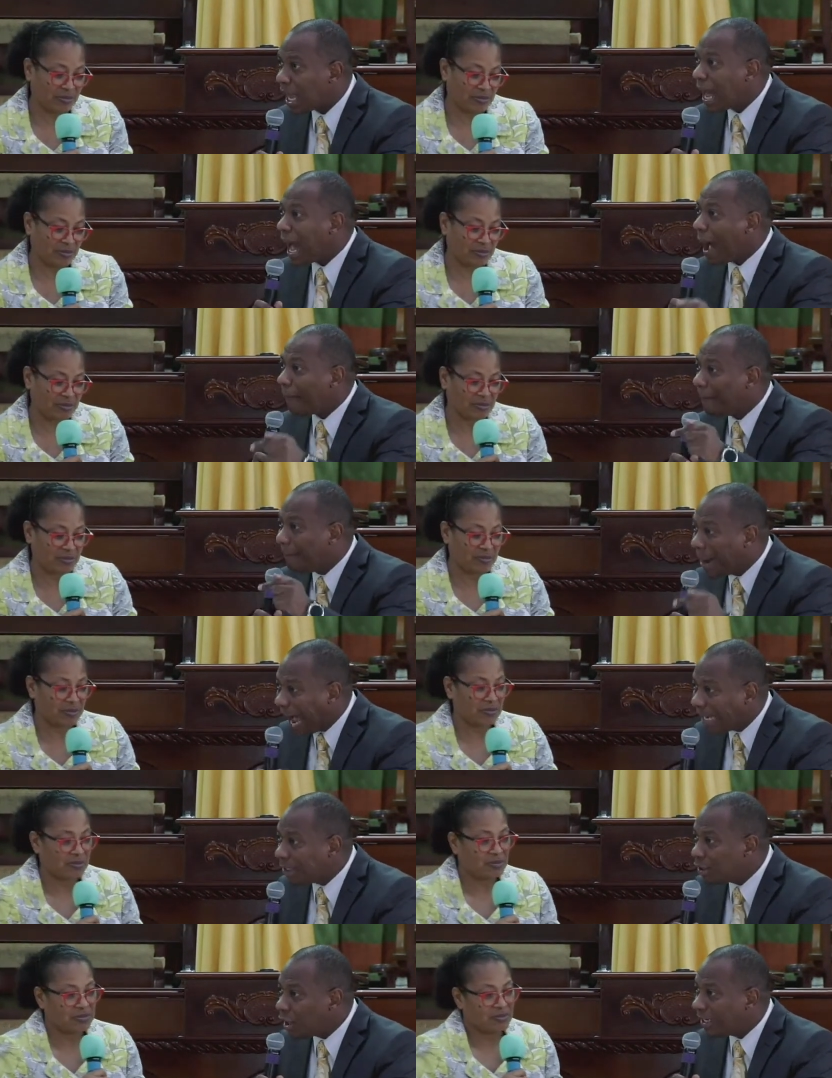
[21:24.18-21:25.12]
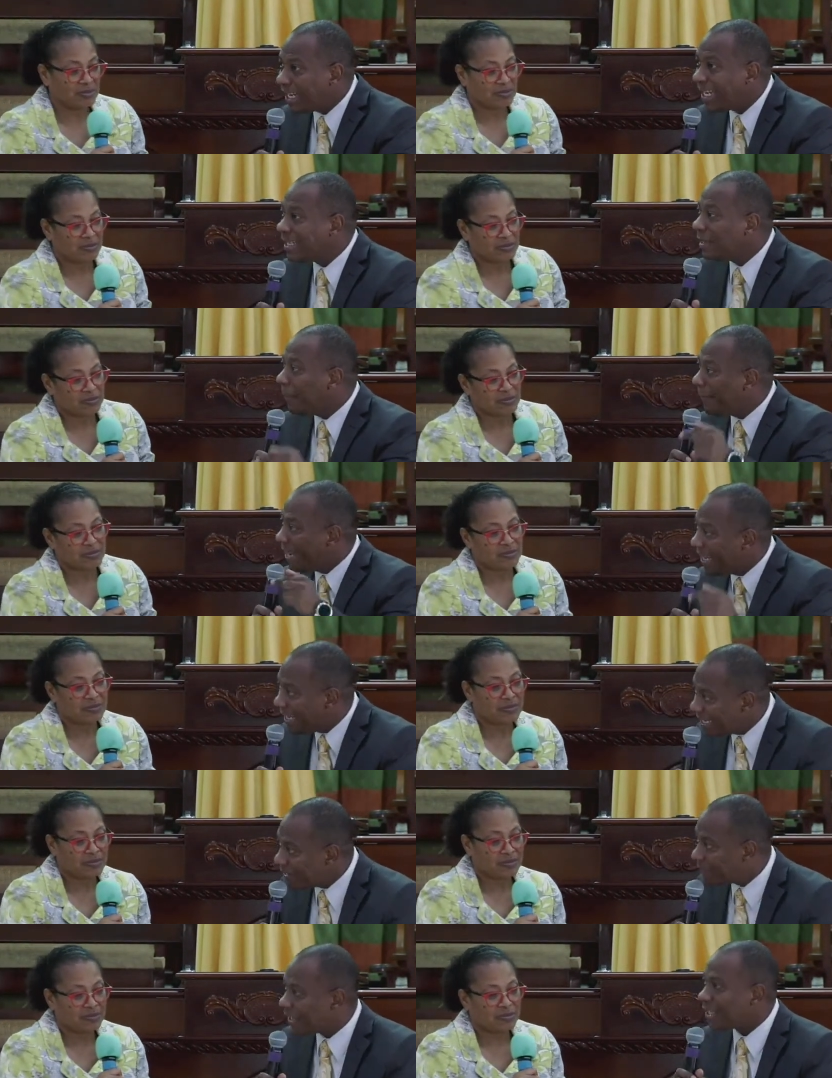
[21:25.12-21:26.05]
Speaker 1: abandoning the
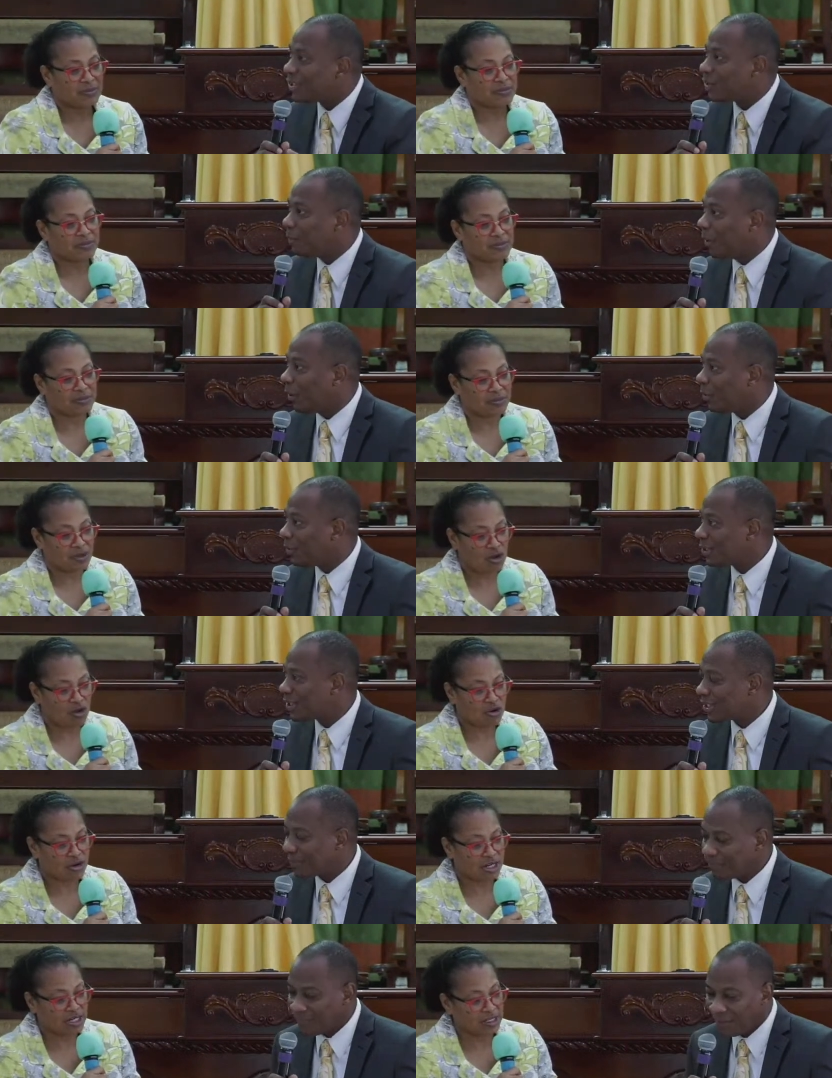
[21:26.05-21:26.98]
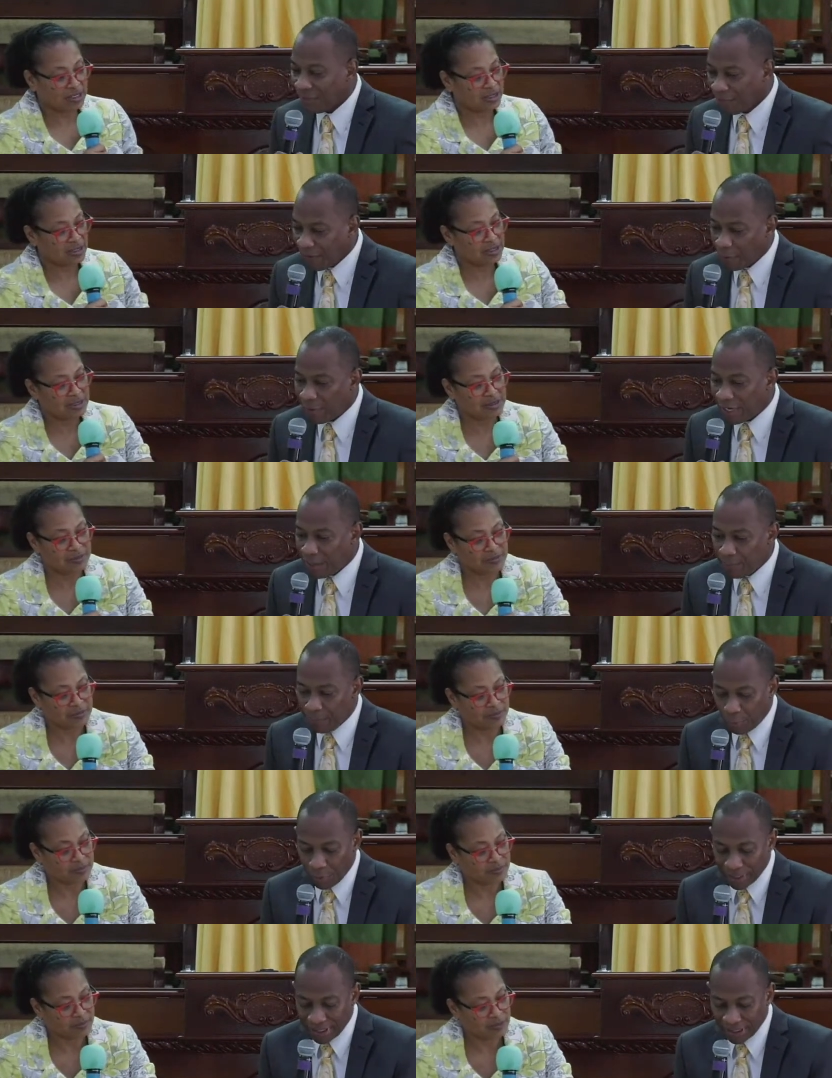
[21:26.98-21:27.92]
believing spouse. All right. Very
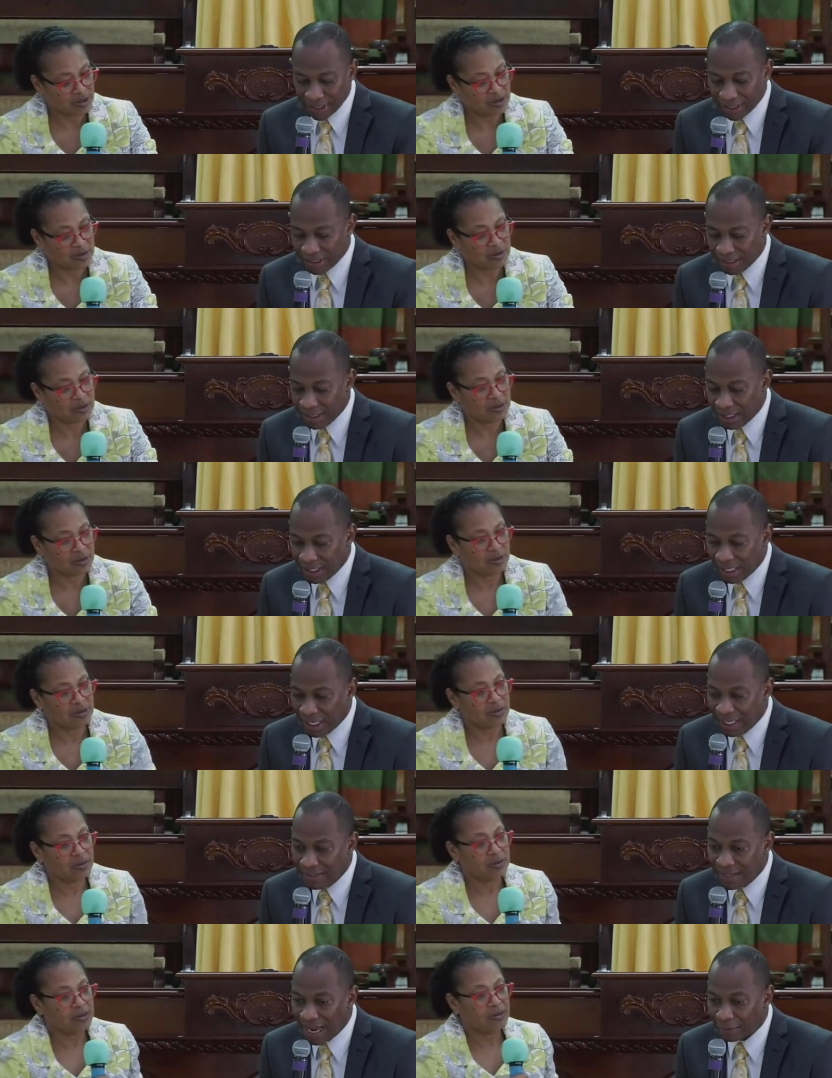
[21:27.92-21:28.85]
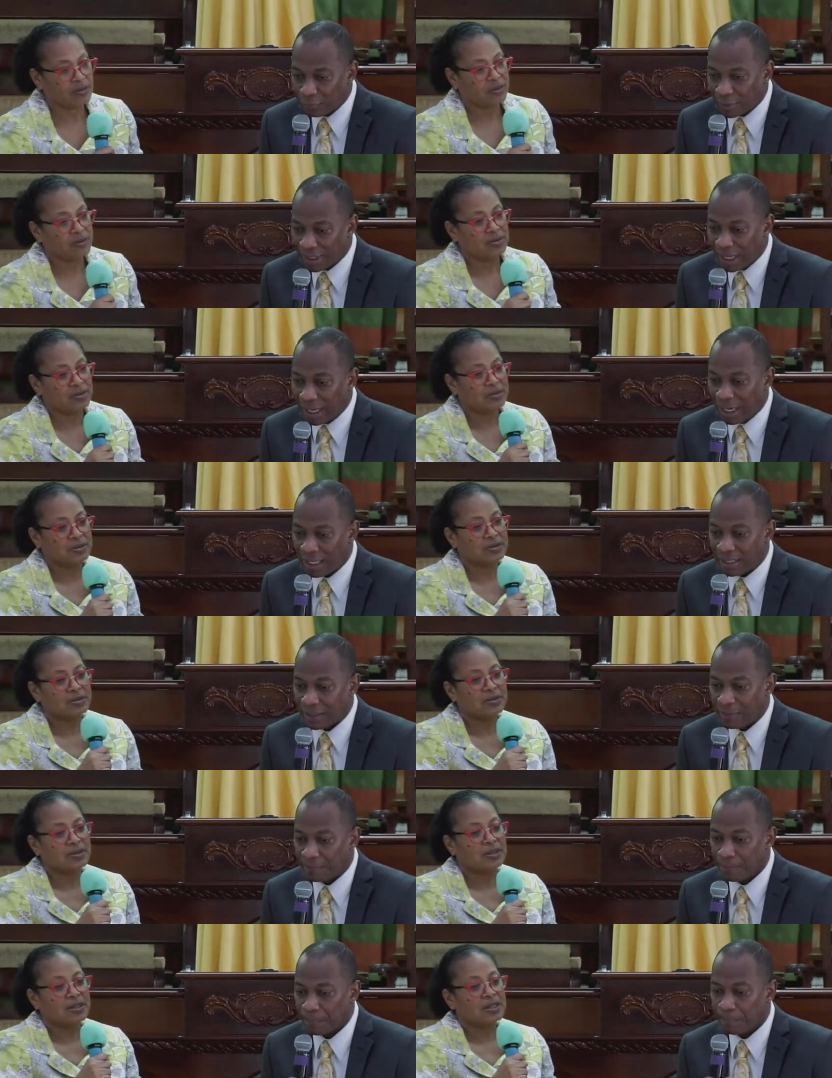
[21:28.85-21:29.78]
important in that regard.
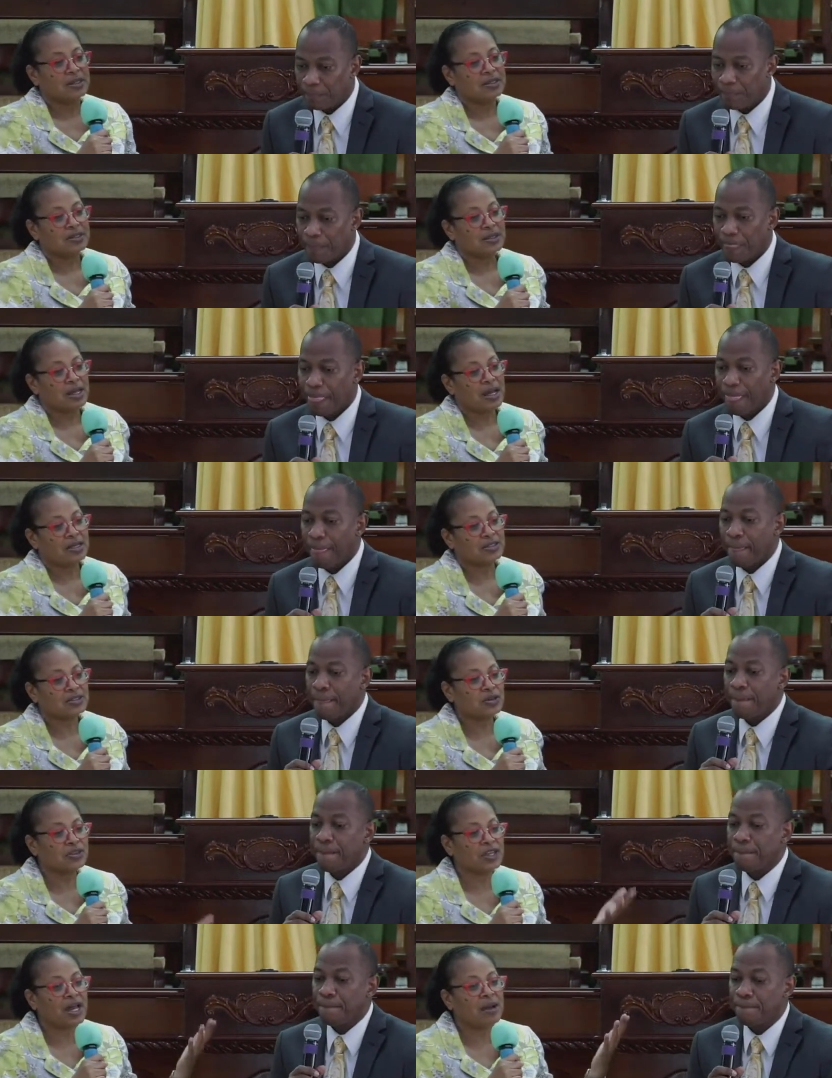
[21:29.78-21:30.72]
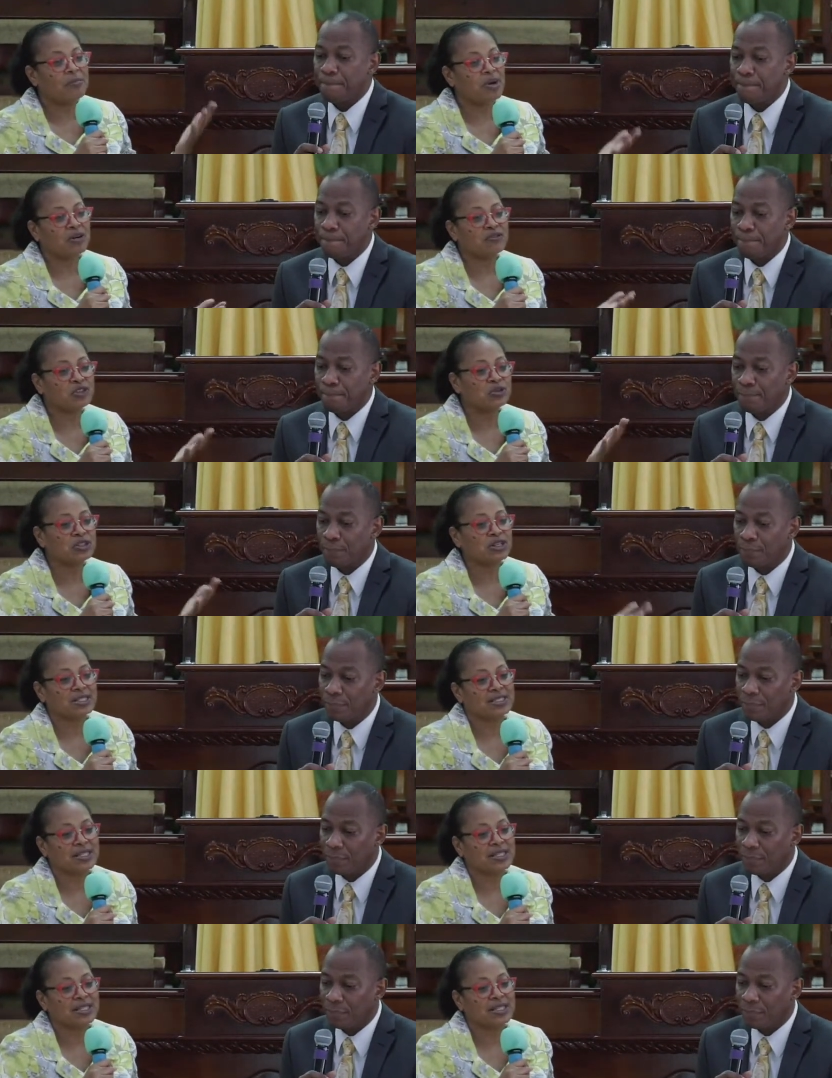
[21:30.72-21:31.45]
Speaker 2: So the above do not